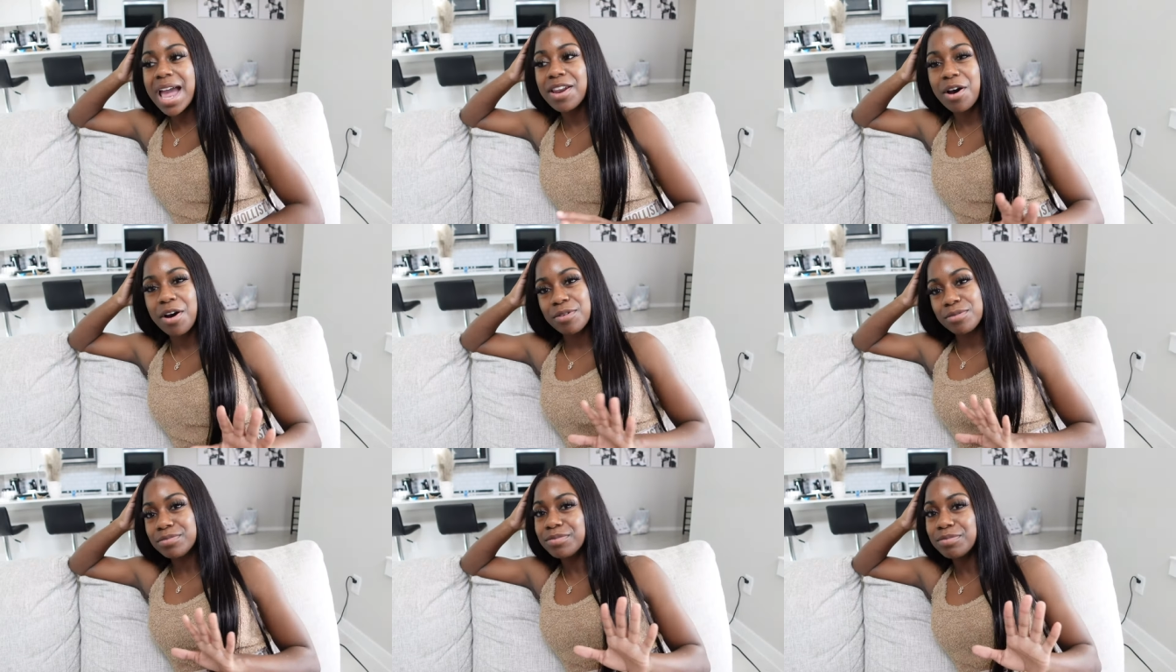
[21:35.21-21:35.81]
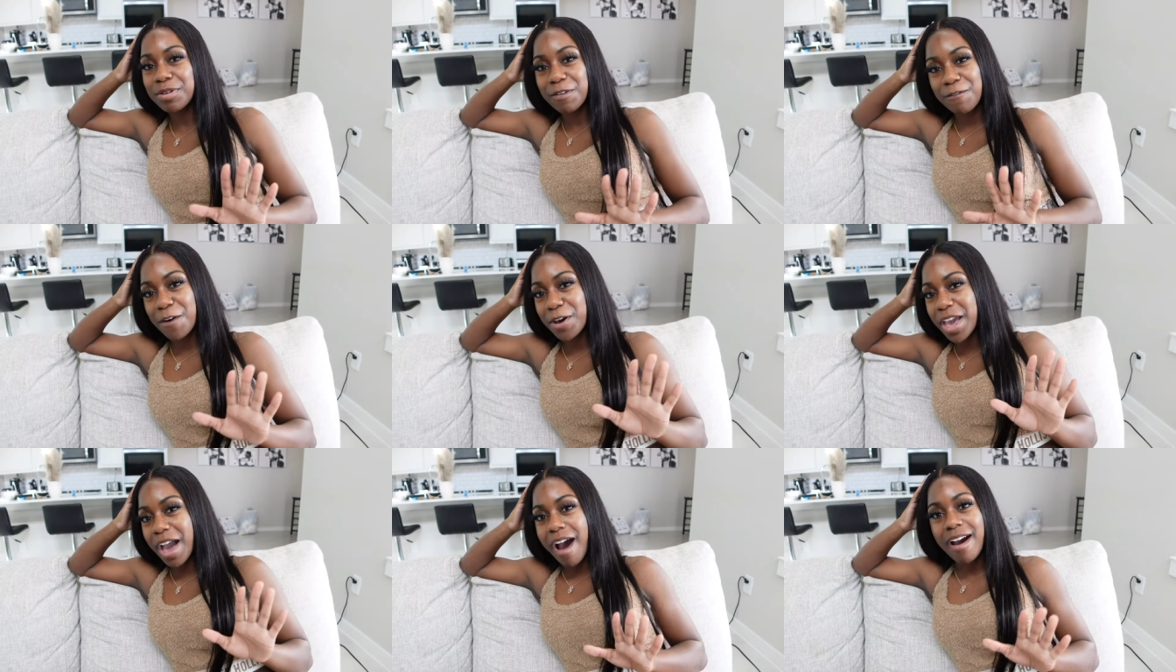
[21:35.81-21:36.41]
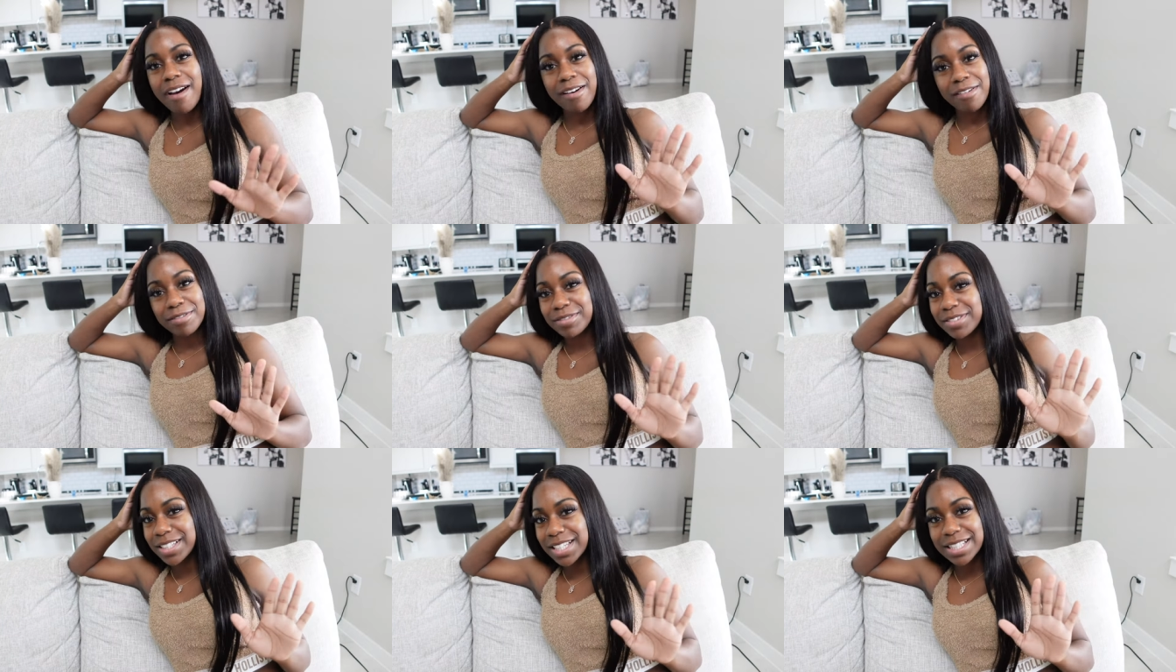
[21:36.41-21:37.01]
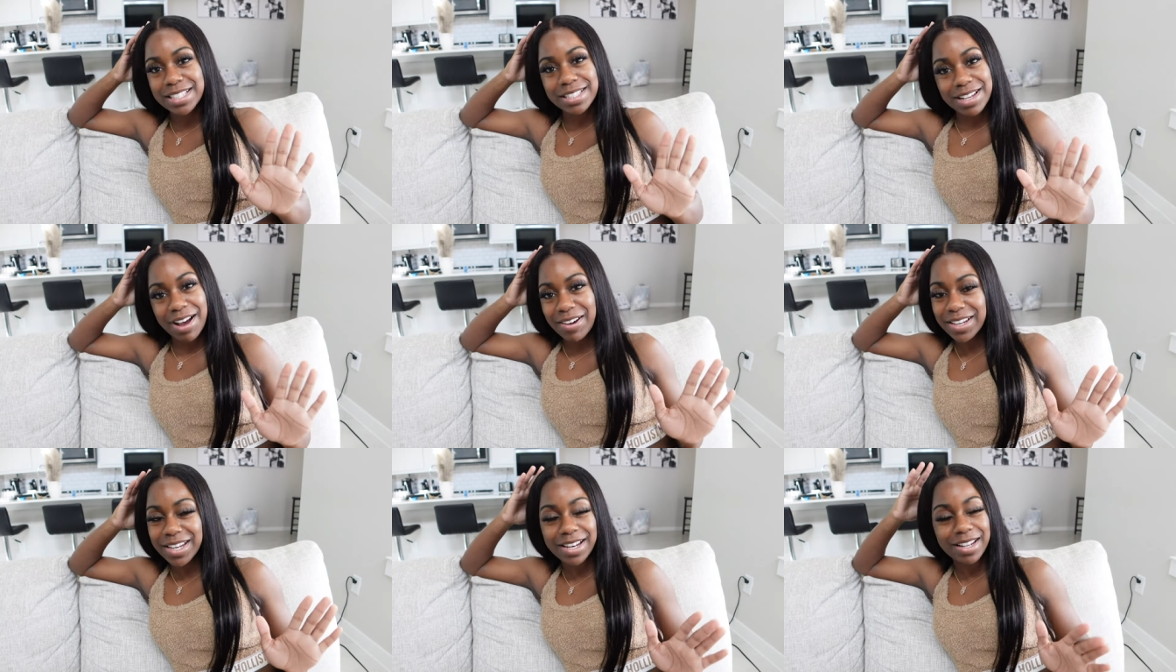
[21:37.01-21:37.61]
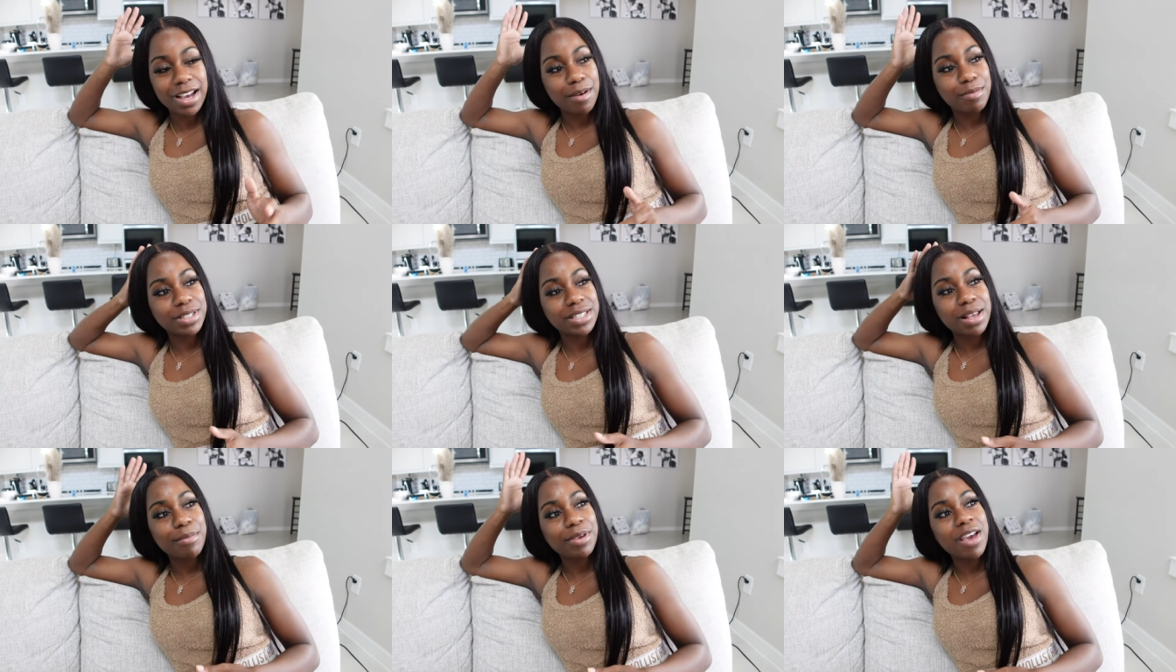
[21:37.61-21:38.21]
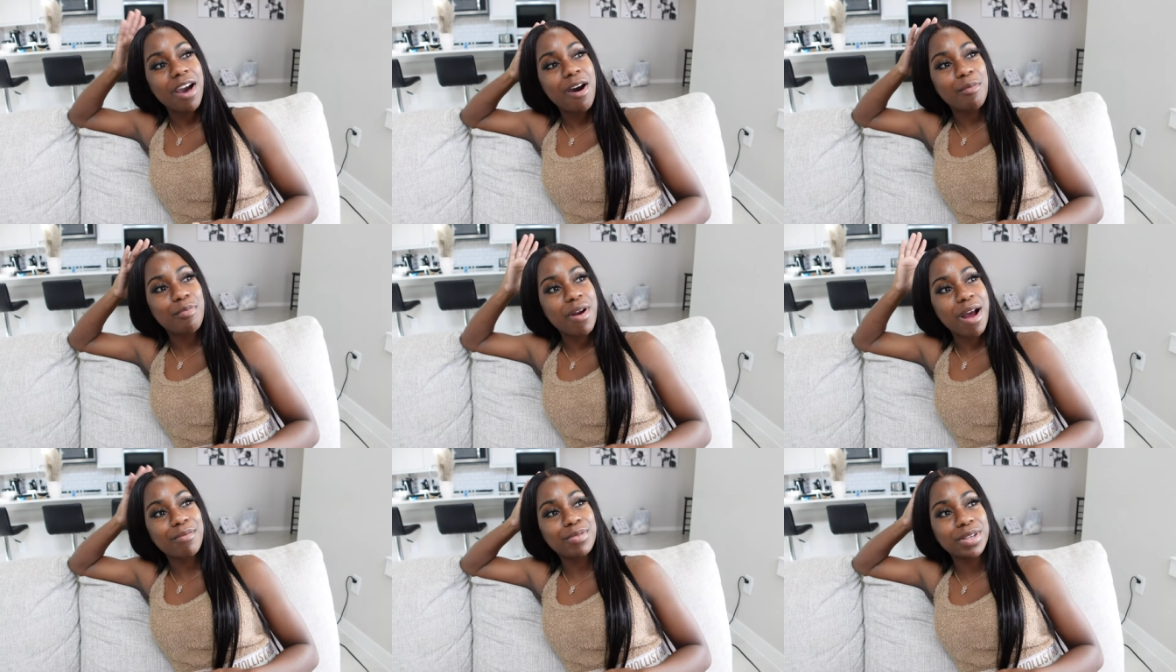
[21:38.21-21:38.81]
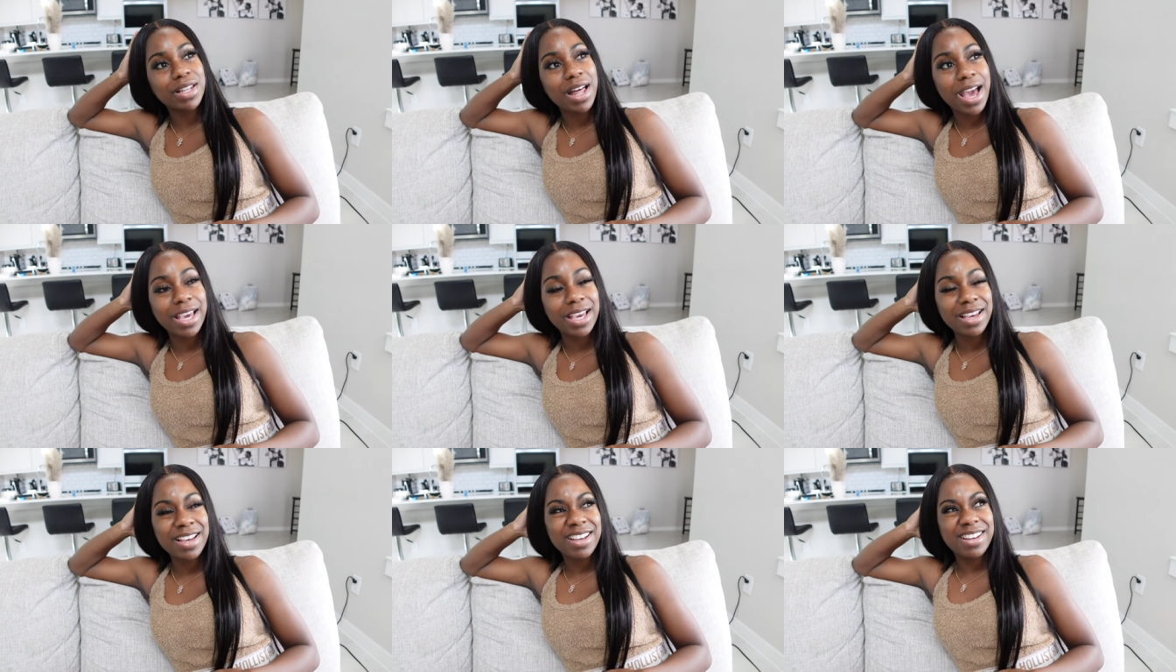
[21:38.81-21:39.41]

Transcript: I know before y'all get to talking in the comments, some of y'all probably like.